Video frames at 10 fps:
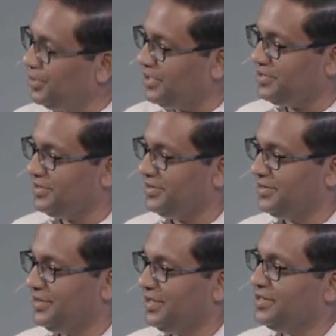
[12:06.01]
You don't,
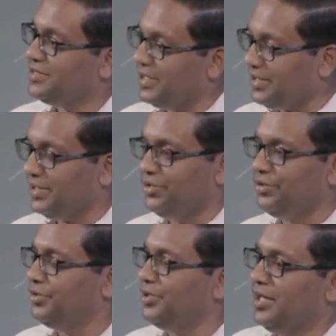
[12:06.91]
that's not enough. God
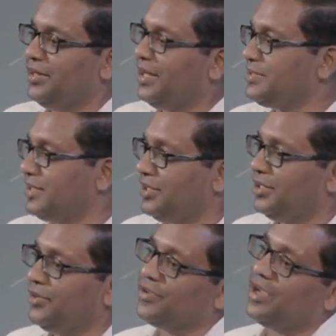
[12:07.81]
has more, but He's
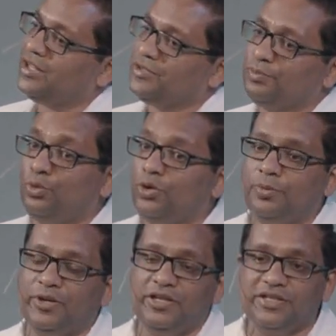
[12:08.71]
not giving it to you.
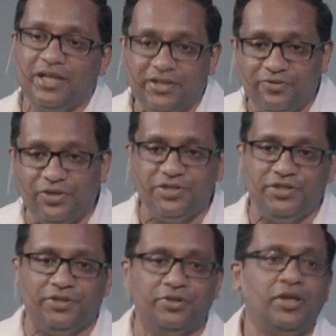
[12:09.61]
Go, do something
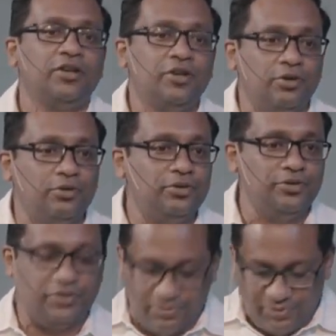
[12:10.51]
else.
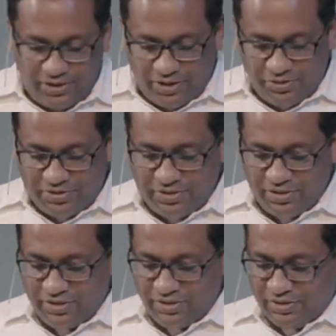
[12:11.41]
No one will ever
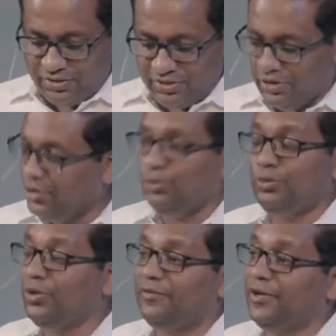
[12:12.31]
know.
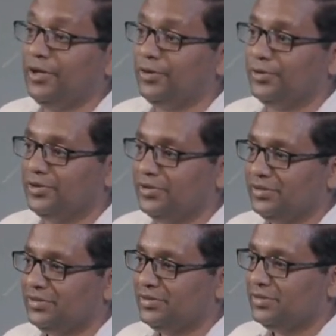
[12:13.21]
Just do
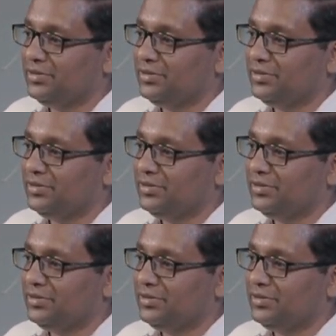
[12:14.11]
it.